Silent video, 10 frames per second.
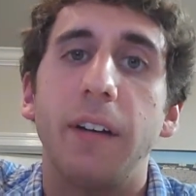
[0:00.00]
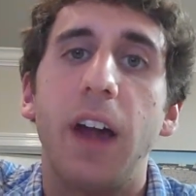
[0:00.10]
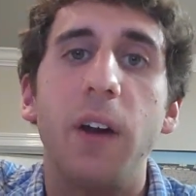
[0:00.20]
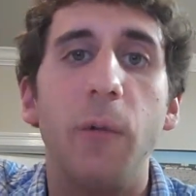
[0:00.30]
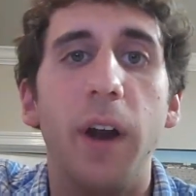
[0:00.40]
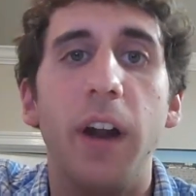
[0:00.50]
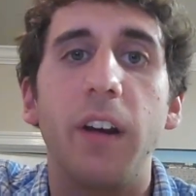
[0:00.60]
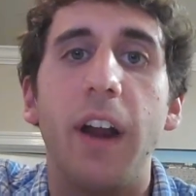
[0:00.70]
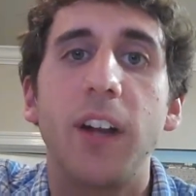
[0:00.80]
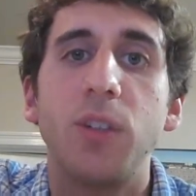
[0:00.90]
kind of where
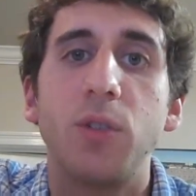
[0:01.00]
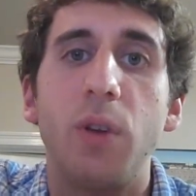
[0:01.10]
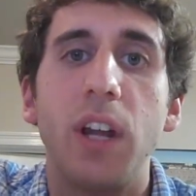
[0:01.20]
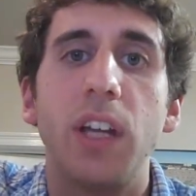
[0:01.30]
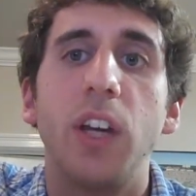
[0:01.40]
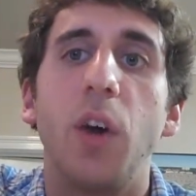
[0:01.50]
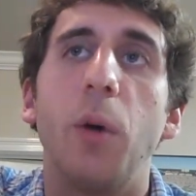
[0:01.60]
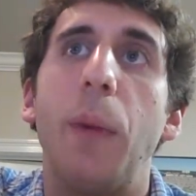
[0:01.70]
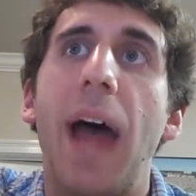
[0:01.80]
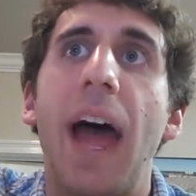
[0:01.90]
international trade can
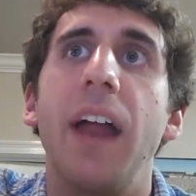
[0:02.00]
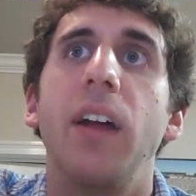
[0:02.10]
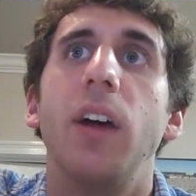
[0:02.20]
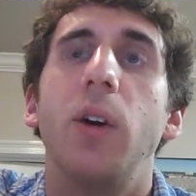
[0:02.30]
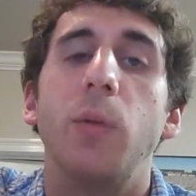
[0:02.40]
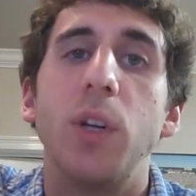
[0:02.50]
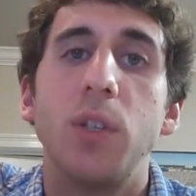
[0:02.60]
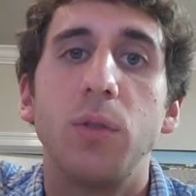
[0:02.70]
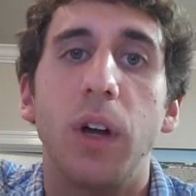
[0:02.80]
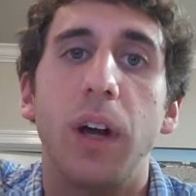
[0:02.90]
go bad,
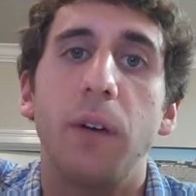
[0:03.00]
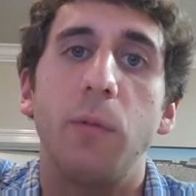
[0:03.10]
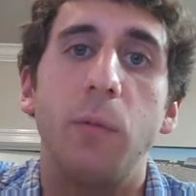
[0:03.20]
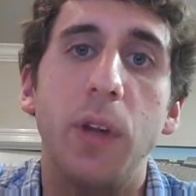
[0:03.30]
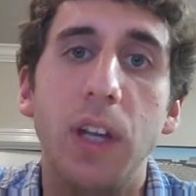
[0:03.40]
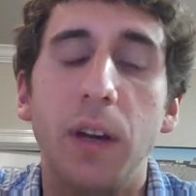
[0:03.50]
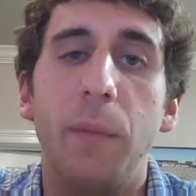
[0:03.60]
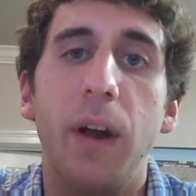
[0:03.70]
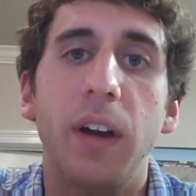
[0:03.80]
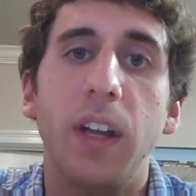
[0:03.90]
which we
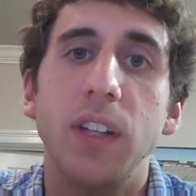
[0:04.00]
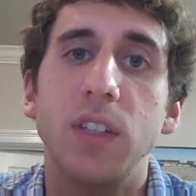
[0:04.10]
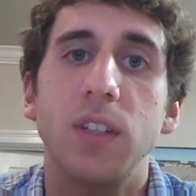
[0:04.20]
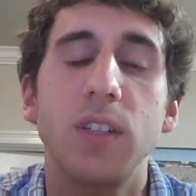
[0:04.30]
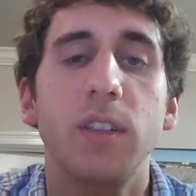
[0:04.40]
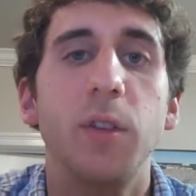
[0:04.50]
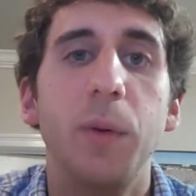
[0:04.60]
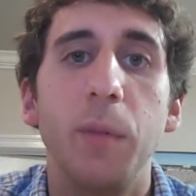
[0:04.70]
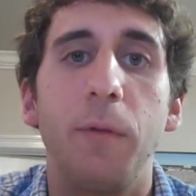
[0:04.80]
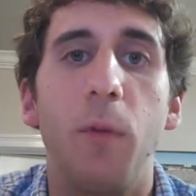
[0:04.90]
Americans, is a little
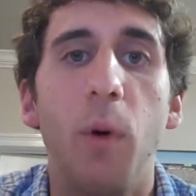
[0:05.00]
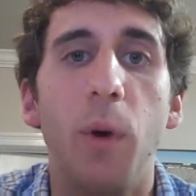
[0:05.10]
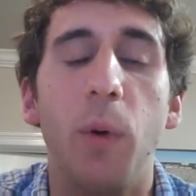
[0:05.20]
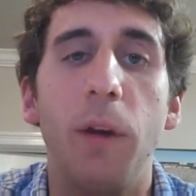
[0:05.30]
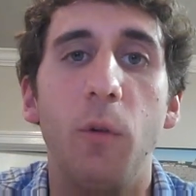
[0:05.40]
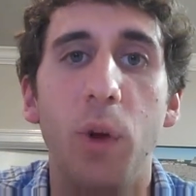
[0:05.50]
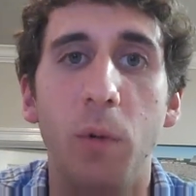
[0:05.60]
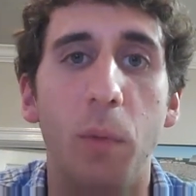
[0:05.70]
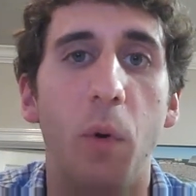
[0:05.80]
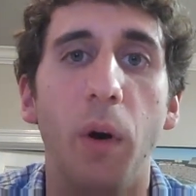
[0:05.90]
bit before whenever we
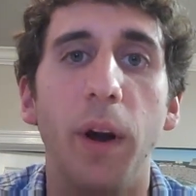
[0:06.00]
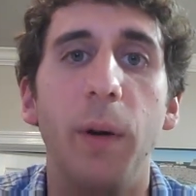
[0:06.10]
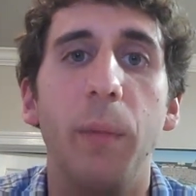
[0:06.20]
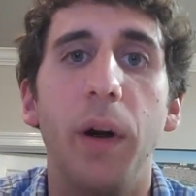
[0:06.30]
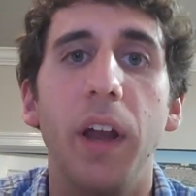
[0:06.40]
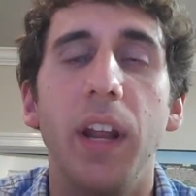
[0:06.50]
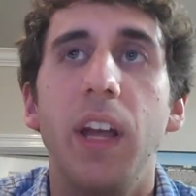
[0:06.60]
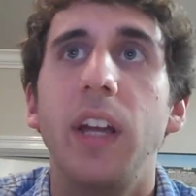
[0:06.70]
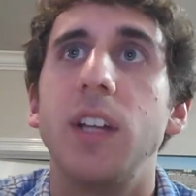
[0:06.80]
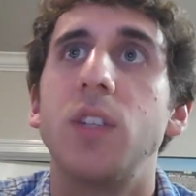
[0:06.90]
were born, but
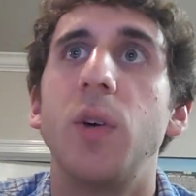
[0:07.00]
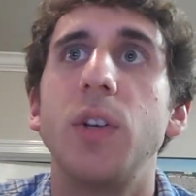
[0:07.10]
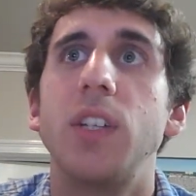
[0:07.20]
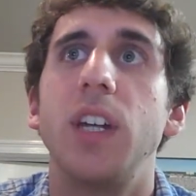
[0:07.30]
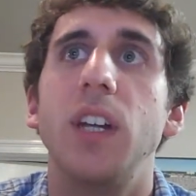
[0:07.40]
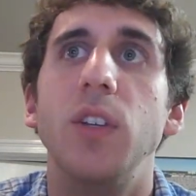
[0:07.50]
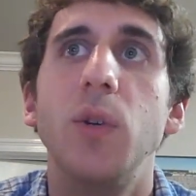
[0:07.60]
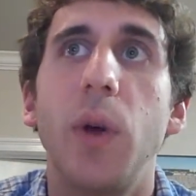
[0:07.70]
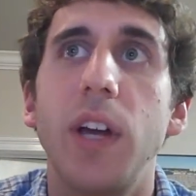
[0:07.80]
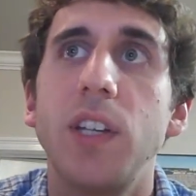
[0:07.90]
it's known as the
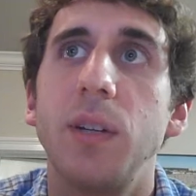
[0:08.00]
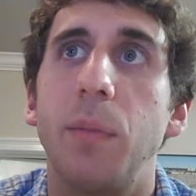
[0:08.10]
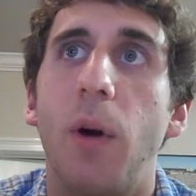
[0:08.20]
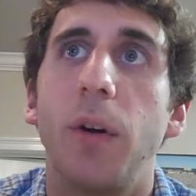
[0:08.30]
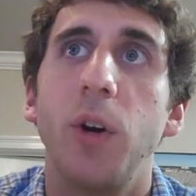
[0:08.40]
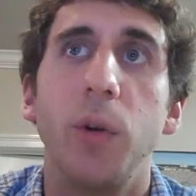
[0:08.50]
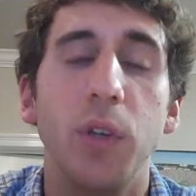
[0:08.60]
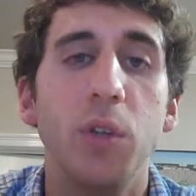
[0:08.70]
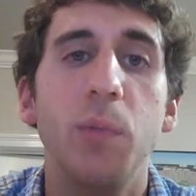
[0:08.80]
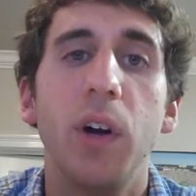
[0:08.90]
U.S. embargo with
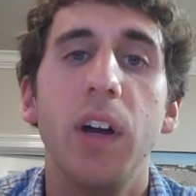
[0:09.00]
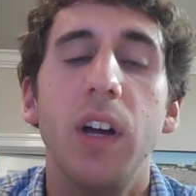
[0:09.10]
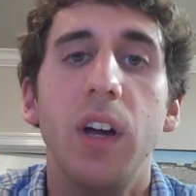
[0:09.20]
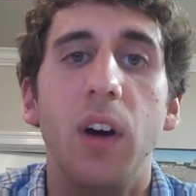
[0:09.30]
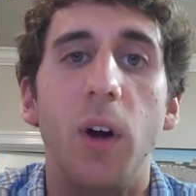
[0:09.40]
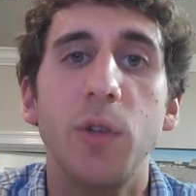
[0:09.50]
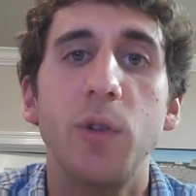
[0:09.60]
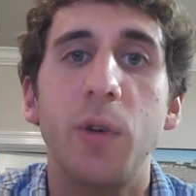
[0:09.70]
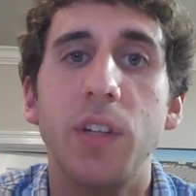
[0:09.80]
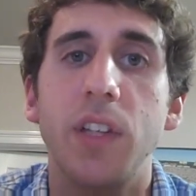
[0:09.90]
Cuba, also
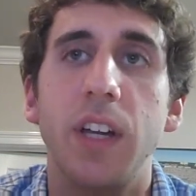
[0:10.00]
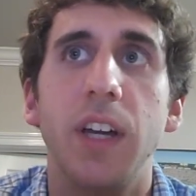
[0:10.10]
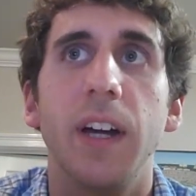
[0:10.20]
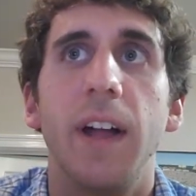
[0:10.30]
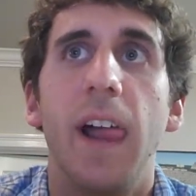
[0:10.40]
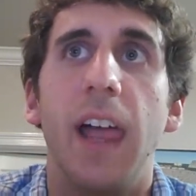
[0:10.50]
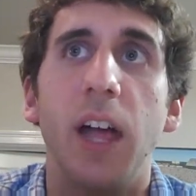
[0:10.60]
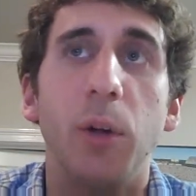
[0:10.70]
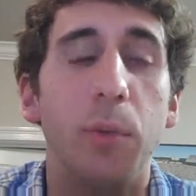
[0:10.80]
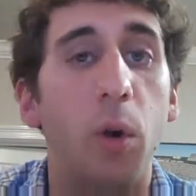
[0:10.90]
known as the
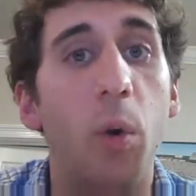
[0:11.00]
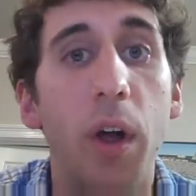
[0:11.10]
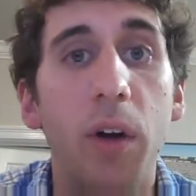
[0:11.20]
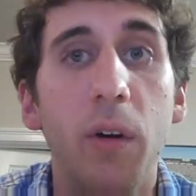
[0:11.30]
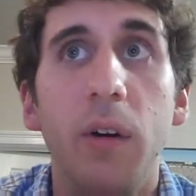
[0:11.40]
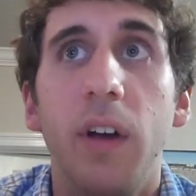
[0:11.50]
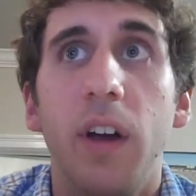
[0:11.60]
El Bloqueo.